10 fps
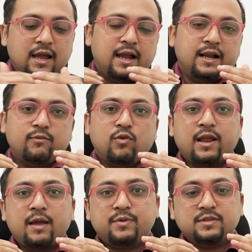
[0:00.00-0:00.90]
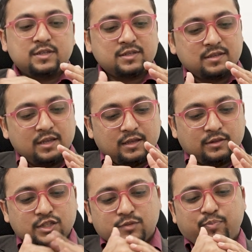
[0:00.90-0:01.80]
and what happens is
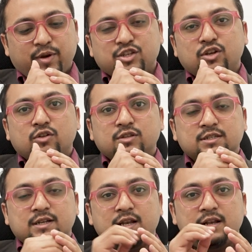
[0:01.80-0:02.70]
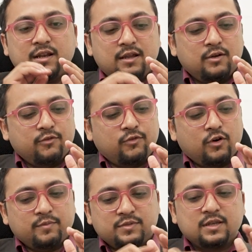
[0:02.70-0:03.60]
this pressure on the skull
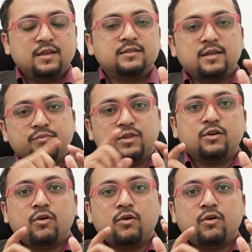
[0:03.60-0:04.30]
forms something